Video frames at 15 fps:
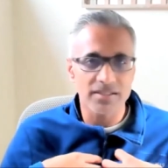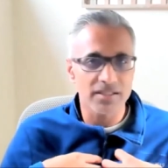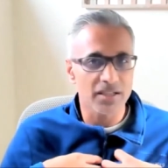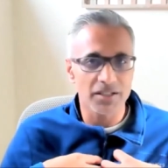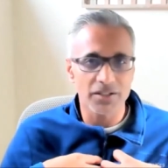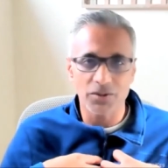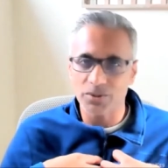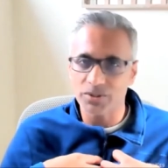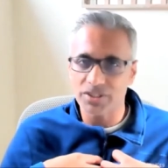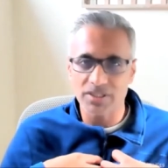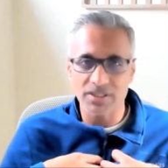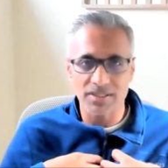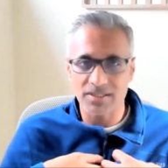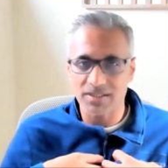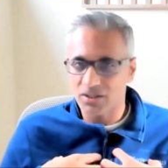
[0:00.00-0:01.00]
Say like, Lord
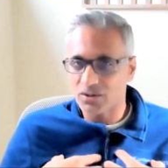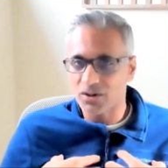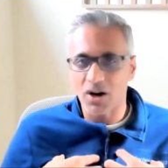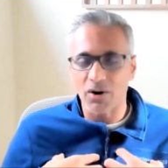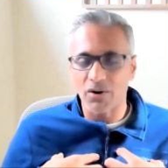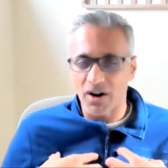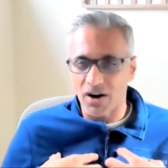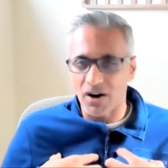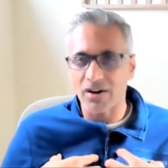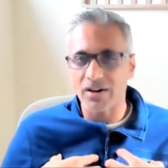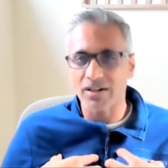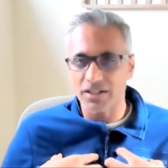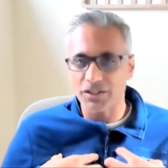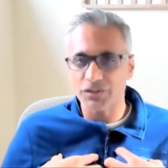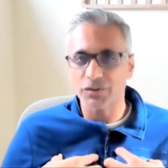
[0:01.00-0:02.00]
Jesus, you know how hard
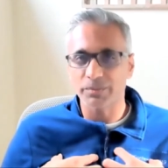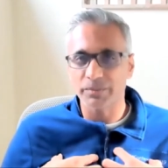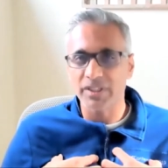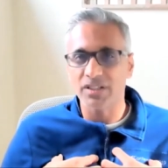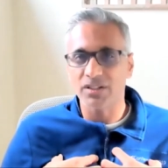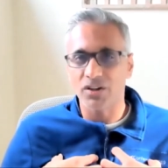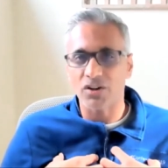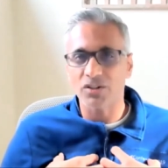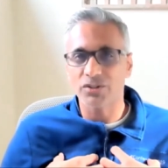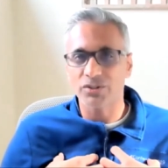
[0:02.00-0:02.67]
it is for me not